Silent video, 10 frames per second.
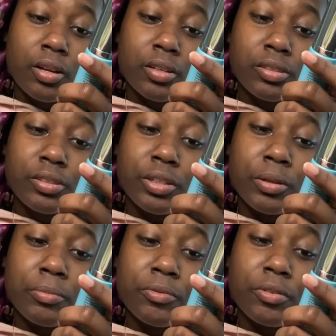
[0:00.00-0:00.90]

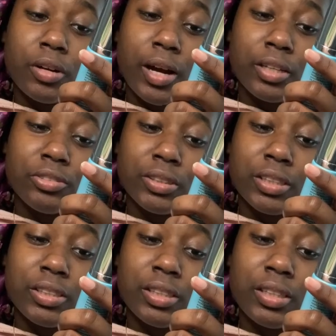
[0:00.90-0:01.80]
serum for
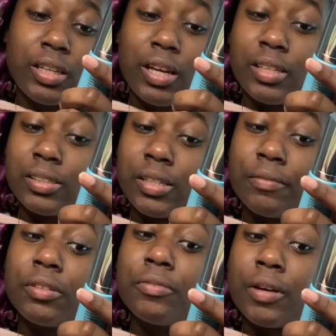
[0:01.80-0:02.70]
hydration. It has
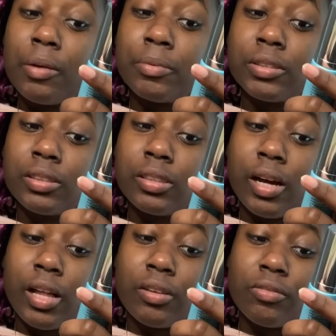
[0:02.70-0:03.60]
75%
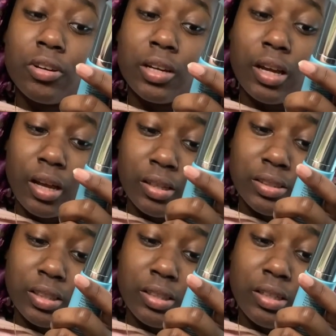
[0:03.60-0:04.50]
hyaluronic
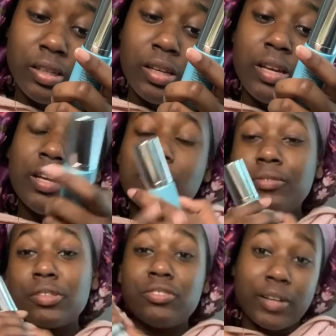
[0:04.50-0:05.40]
acid
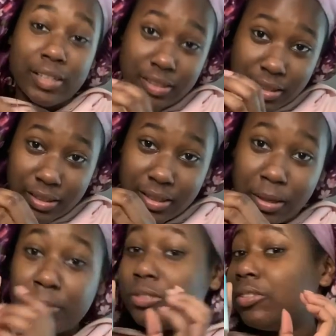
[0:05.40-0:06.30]
for dry skin
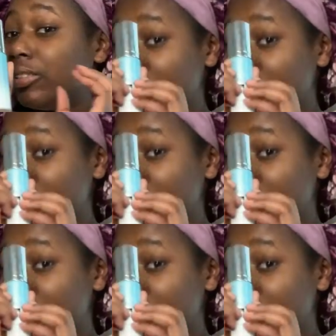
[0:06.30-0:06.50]
types. As you can